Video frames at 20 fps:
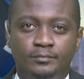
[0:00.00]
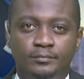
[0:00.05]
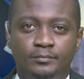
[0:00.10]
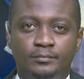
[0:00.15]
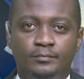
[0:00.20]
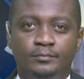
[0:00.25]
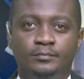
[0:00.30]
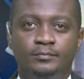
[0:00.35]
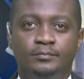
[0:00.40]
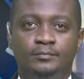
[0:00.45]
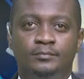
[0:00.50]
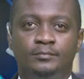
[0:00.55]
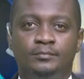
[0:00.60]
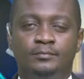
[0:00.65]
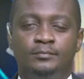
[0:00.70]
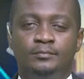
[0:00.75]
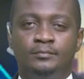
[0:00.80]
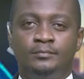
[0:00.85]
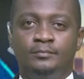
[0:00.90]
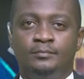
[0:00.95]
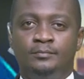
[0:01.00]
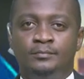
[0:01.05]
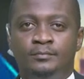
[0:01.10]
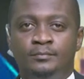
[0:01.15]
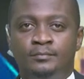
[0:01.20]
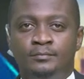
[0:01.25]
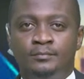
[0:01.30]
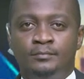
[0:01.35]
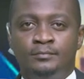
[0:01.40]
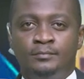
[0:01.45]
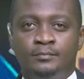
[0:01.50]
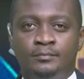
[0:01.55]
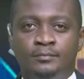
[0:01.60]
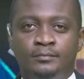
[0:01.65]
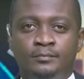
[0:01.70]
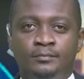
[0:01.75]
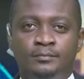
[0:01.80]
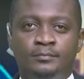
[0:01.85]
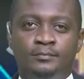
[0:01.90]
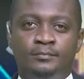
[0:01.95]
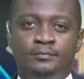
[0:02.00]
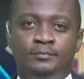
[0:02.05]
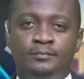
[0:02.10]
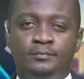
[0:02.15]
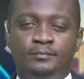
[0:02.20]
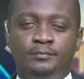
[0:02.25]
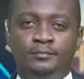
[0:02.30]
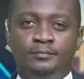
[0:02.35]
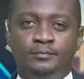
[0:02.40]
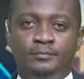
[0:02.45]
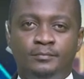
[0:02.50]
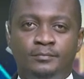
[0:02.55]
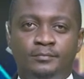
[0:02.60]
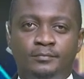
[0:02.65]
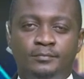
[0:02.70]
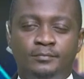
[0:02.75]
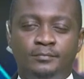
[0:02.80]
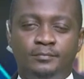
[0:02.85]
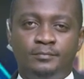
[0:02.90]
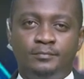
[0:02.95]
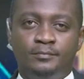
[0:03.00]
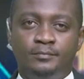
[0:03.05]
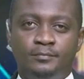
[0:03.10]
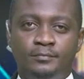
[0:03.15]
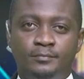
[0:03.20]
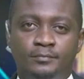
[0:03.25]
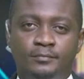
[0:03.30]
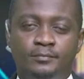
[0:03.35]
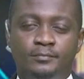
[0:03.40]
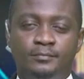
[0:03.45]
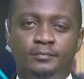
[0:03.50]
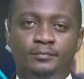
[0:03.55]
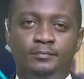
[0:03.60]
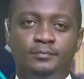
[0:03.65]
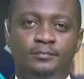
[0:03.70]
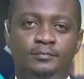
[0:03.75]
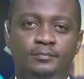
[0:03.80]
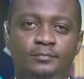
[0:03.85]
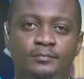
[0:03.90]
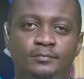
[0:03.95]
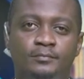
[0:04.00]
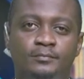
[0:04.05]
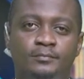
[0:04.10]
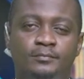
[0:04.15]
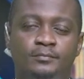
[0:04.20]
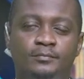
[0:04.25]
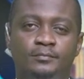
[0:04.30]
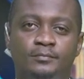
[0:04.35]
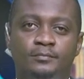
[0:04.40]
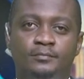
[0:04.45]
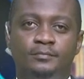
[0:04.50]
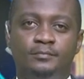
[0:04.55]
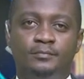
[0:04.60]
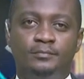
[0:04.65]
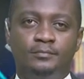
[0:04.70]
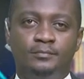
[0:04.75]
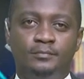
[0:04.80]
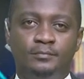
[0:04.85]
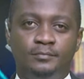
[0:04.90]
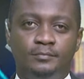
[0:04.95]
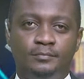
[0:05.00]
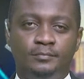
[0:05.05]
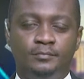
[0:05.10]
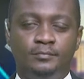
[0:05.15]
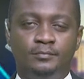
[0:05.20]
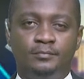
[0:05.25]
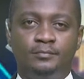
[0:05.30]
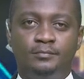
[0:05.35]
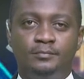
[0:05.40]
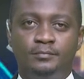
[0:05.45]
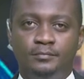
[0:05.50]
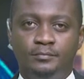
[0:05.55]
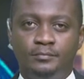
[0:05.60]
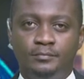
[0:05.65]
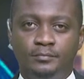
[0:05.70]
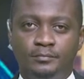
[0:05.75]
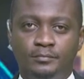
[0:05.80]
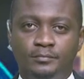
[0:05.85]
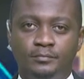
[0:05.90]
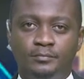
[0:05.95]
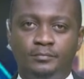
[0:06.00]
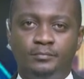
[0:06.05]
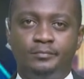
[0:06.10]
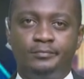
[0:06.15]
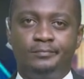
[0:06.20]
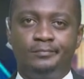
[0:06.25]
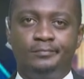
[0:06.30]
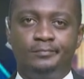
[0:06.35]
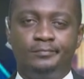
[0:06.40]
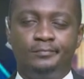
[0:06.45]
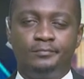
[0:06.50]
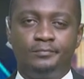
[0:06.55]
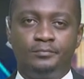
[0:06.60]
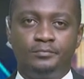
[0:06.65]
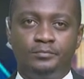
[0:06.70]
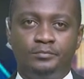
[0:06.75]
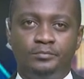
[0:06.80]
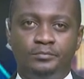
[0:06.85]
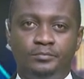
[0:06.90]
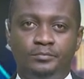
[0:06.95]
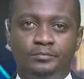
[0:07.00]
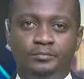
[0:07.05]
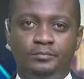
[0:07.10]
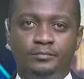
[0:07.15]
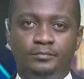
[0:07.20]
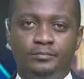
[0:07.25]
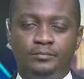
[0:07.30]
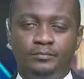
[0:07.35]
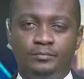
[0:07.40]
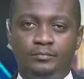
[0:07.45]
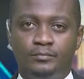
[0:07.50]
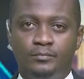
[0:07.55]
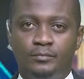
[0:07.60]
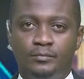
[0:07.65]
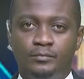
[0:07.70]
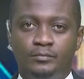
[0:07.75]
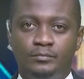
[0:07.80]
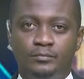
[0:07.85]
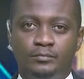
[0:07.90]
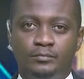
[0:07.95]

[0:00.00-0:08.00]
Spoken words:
No words are spoken by the person on screen.